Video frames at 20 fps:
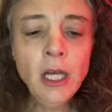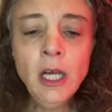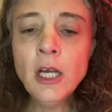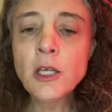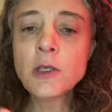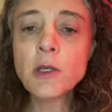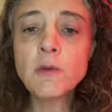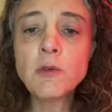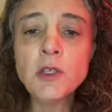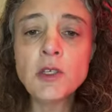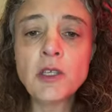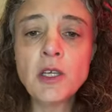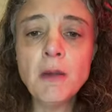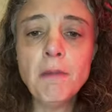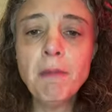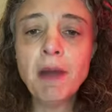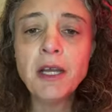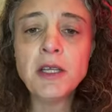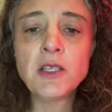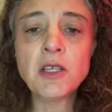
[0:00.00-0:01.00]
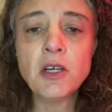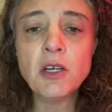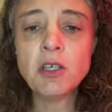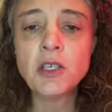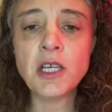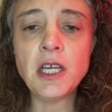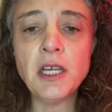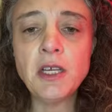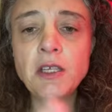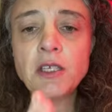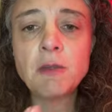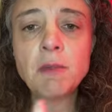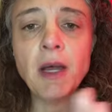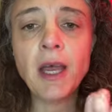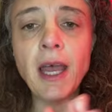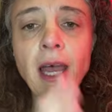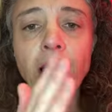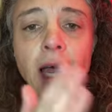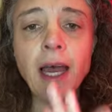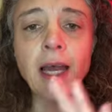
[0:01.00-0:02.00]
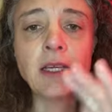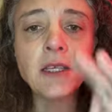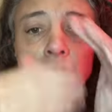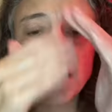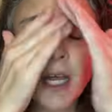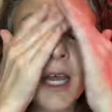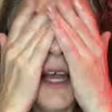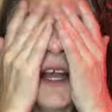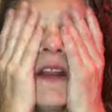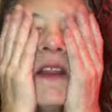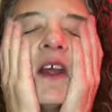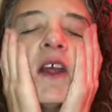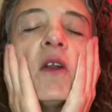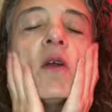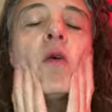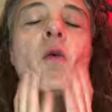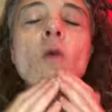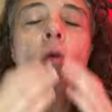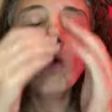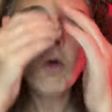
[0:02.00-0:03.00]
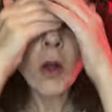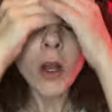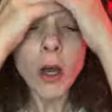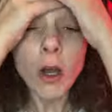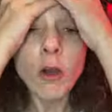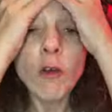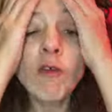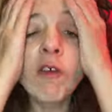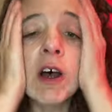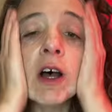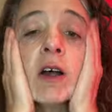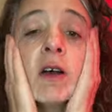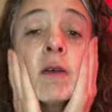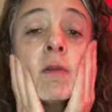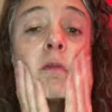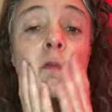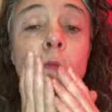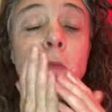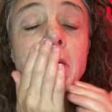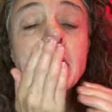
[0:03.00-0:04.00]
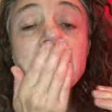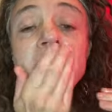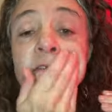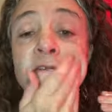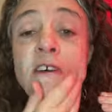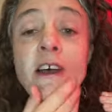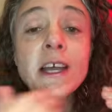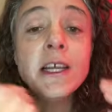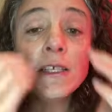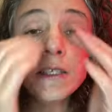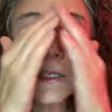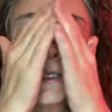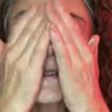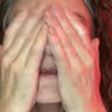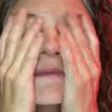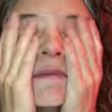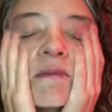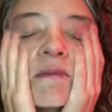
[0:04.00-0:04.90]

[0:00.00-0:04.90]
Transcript: So I'm just going to massage it into my hand and then all over my face.